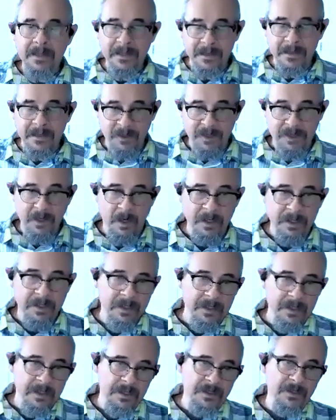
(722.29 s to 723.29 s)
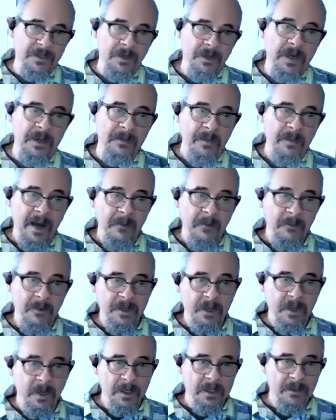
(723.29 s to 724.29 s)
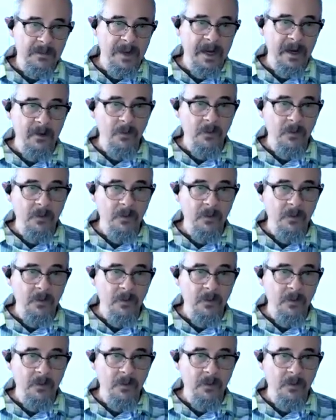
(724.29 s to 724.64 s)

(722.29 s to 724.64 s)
the discerning mind we talked about